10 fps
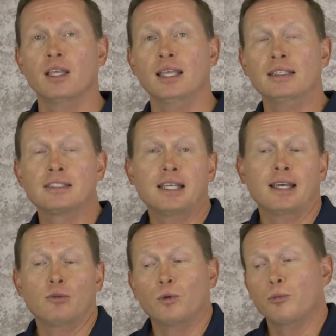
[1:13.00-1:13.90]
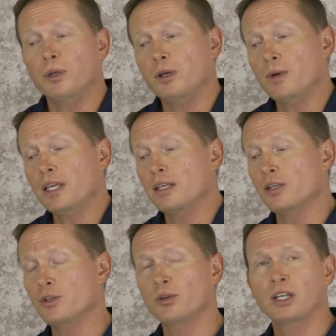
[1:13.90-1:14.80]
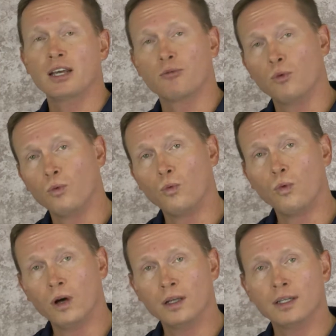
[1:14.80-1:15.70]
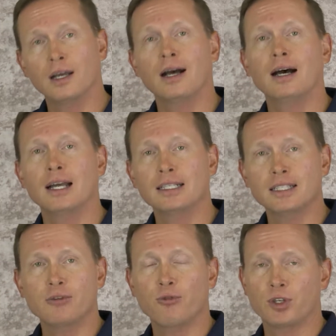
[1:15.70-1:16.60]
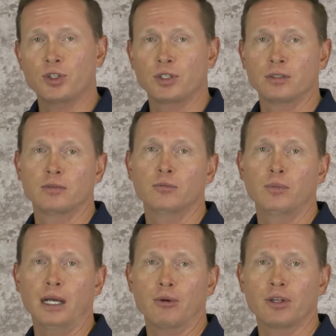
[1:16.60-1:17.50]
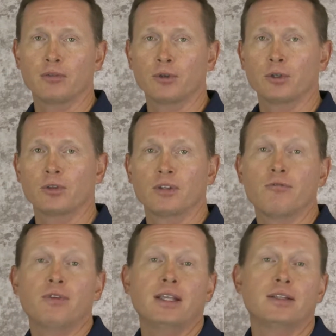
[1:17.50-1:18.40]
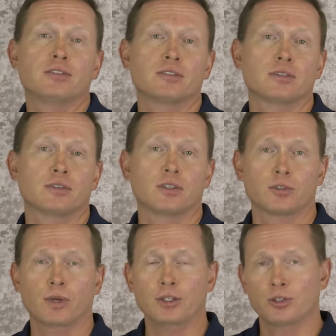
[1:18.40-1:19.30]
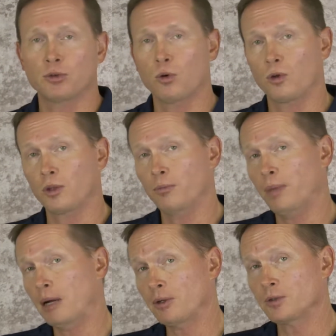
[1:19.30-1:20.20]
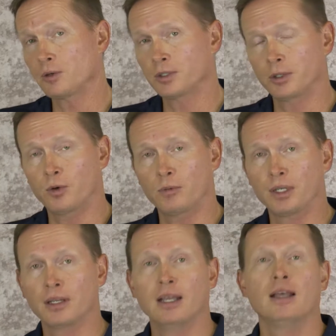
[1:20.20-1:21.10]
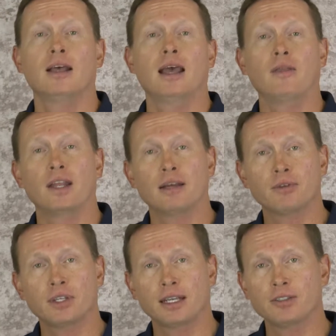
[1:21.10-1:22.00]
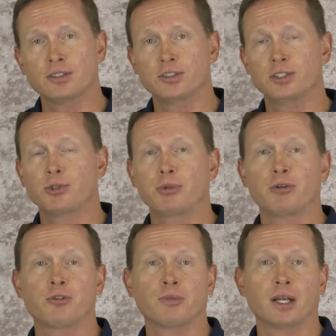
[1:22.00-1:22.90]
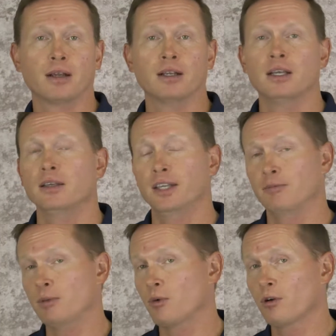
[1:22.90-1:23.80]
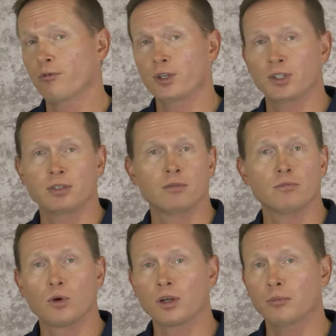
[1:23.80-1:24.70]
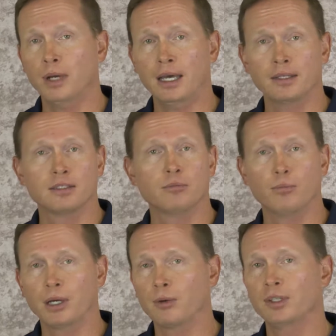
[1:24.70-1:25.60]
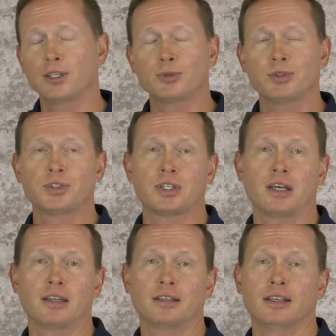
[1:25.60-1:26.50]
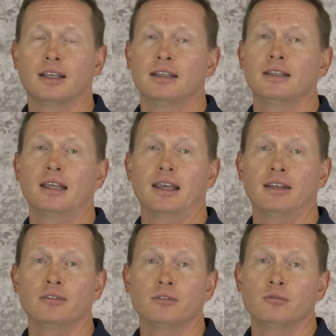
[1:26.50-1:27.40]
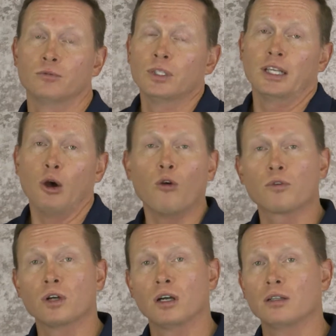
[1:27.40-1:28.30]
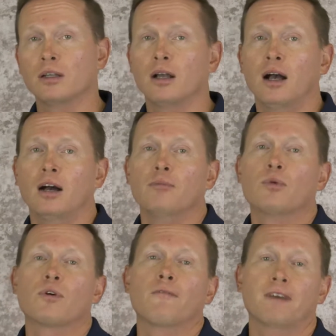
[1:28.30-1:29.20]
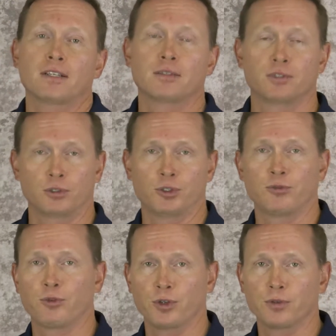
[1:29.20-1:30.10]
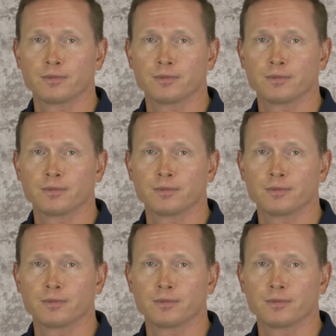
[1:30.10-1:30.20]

Instead, with PoE, you can have one highly efficient power converter that feeds the switch or the power sourcing equipment, and then everything else is distributed from there. It can be more efficient, more compact, better industrial design, and really overall, a more effective solution for you.